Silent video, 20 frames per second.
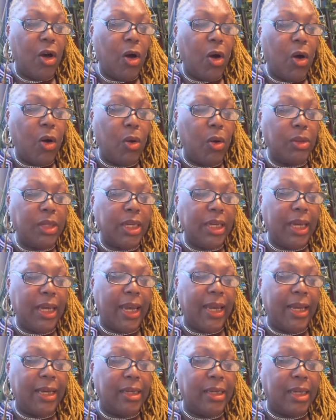holy
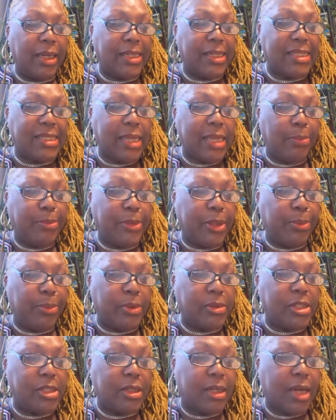and acceptable
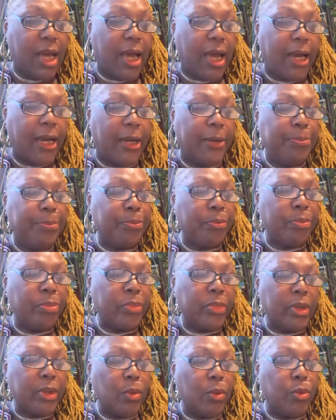to God,
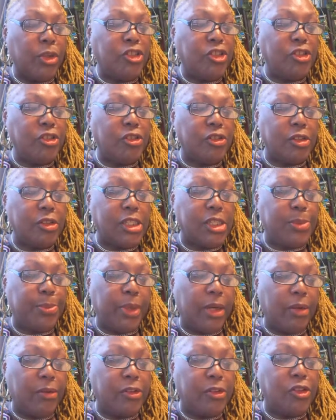which mm-hmm. is mm. your
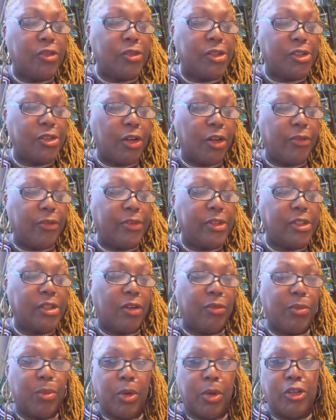spiritual service
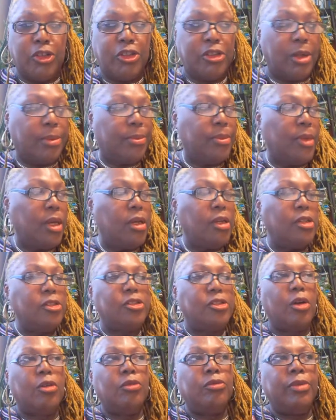of worship.
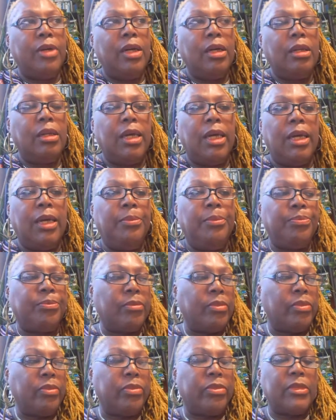So, really,
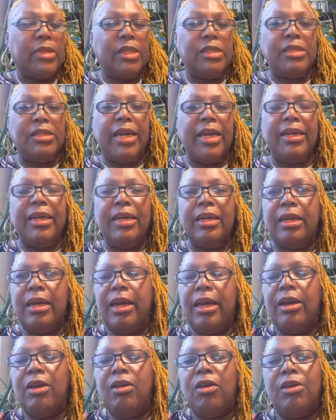taking
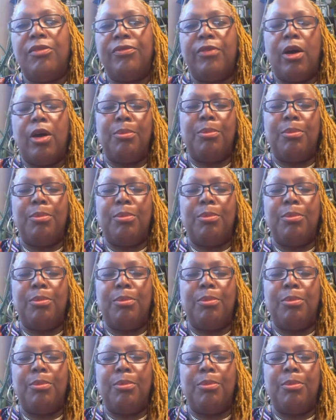care of our